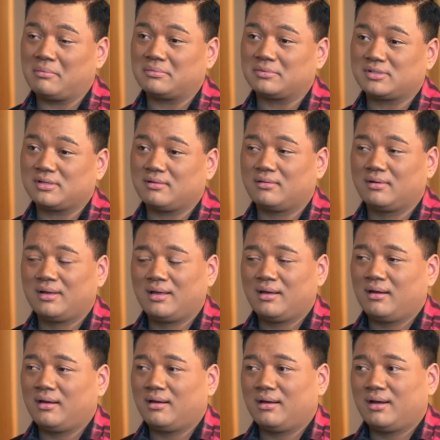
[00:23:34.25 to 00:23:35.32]
So
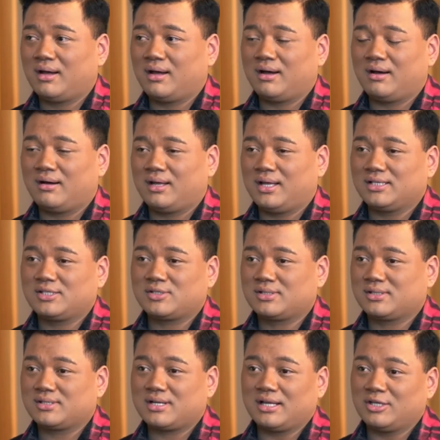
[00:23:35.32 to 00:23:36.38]
it's
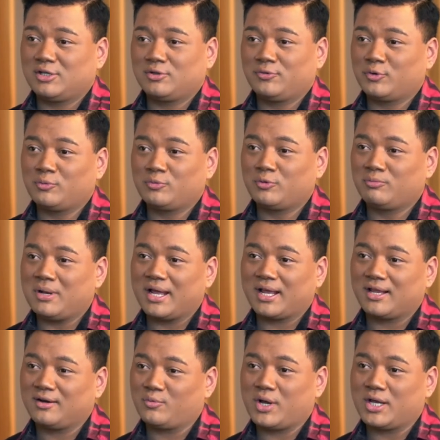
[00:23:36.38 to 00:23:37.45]
just like your normal
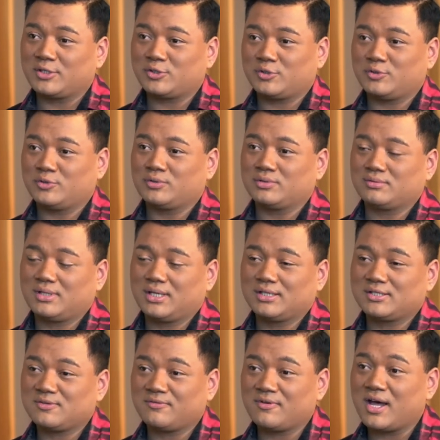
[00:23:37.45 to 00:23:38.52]
black and white suit.
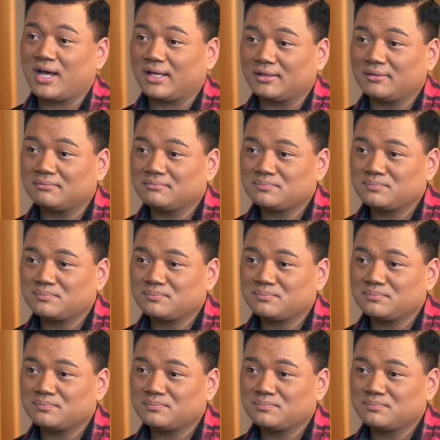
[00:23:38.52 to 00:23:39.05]
That's fine.